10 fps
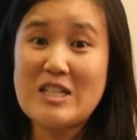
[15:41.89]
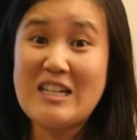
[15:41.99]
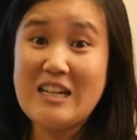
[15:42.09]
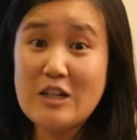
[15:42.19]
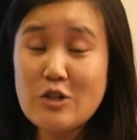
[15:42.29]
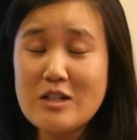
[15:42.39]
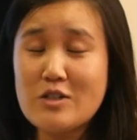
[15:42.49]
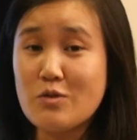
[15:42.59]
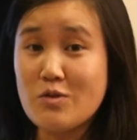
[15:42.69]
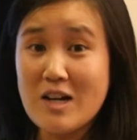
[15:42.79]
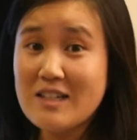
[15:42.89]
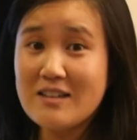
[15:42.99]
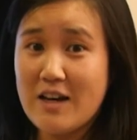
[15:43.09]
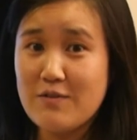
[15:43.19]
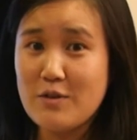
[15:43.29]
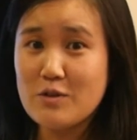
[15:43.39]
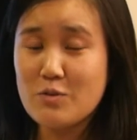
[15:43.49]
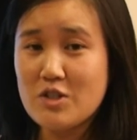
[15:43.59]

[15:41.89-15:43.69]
to increase ghrelin levels,